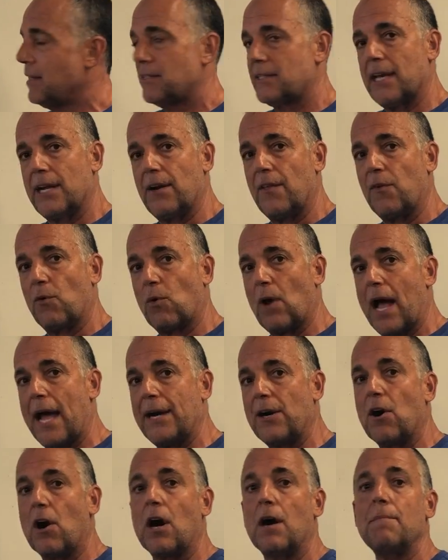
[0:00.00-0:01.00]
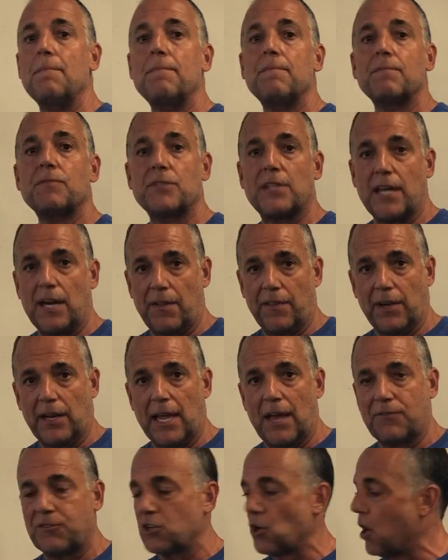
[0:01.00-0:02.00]
10 on the right arm, 10 on the
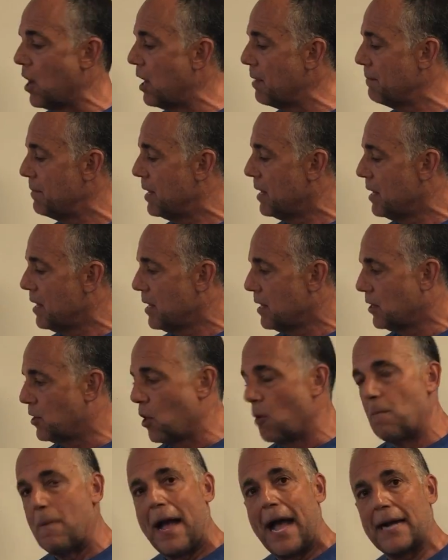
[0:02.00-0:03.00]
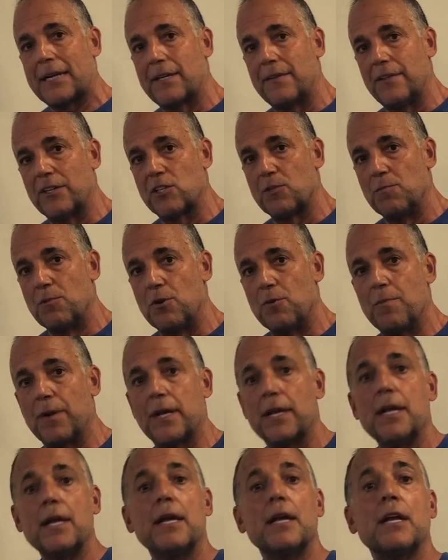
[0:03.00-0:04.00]
left arm, go back to this movement.
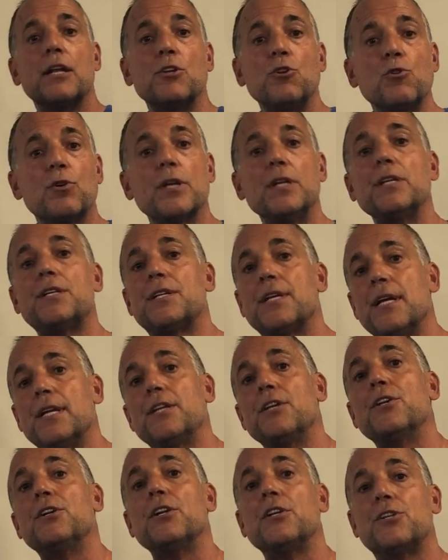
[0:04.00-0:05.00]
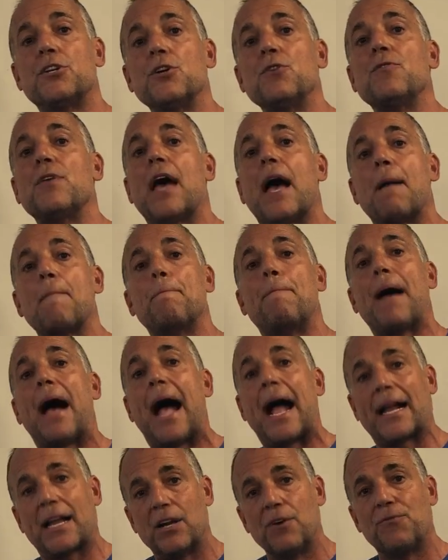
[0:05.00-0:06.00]
You continue to do that
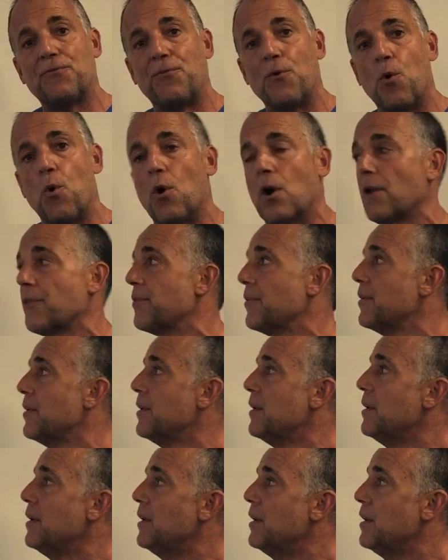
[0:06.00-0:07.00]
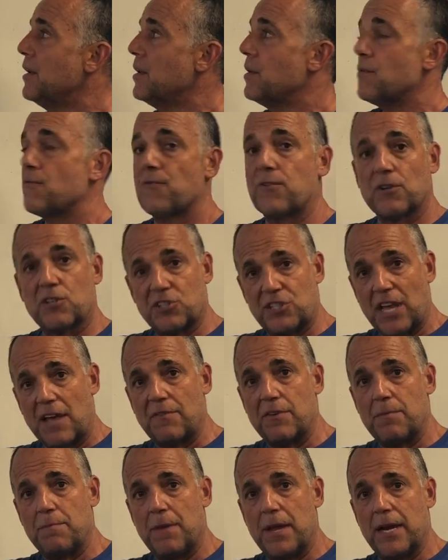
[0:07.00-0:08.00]
back and forth for
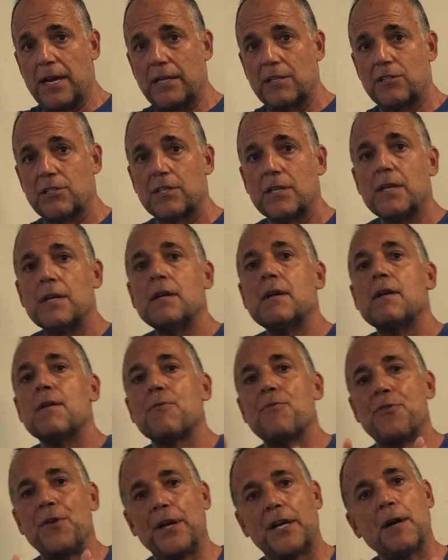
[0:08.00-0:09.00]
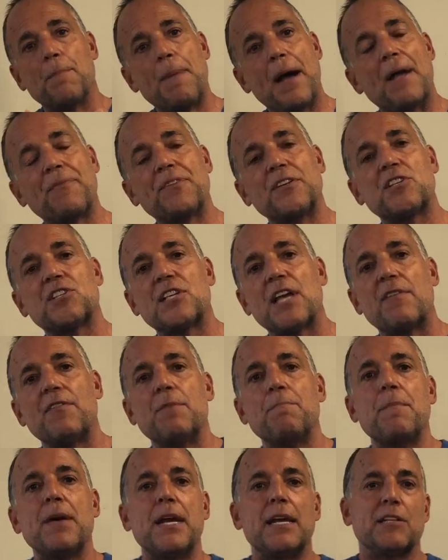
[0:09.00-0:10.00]
7 minutes. Think about the
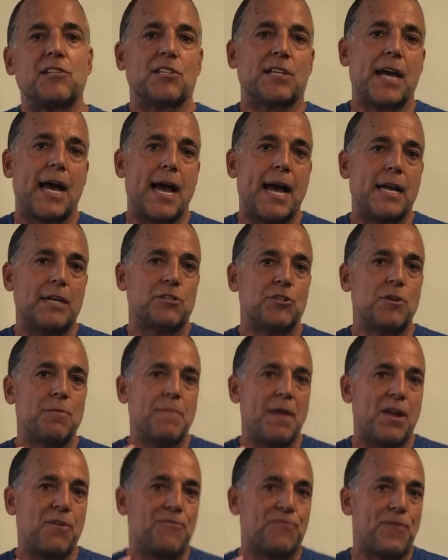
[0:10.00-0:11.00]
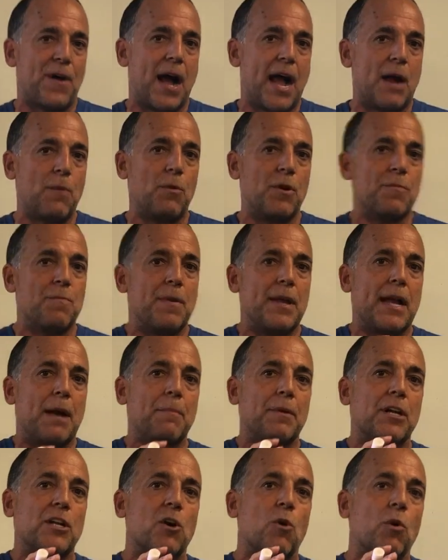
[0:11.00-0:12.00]
7 minutes, guys. You may find with me, I'm
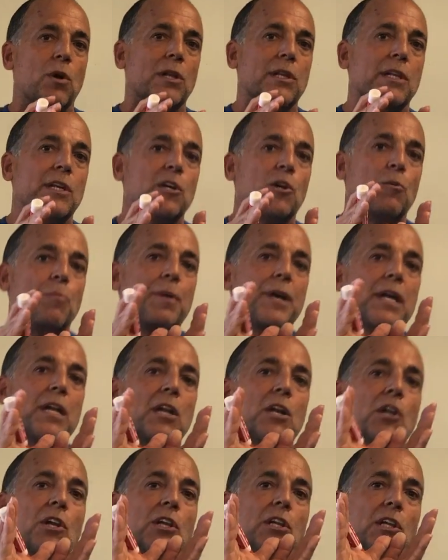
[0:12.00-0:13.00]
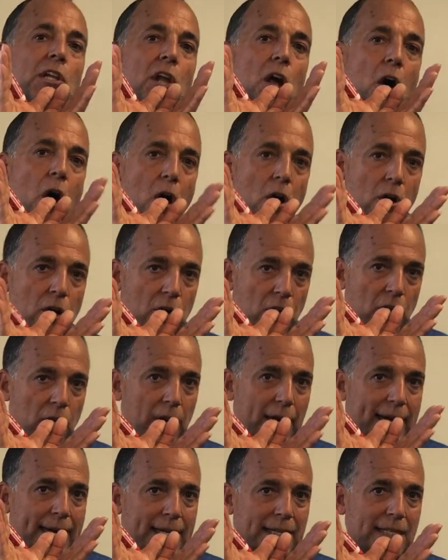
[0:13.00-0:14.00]
gonna go a little bit longer
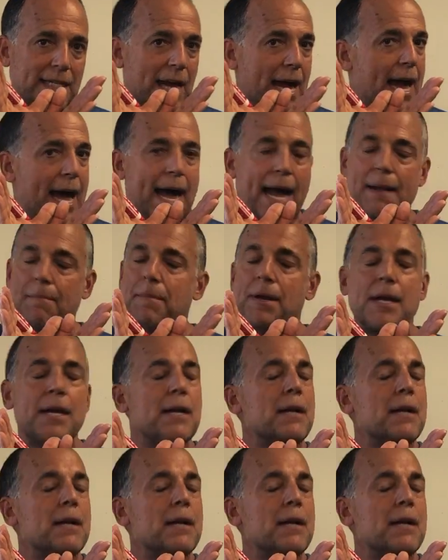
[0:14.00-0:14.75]
in time,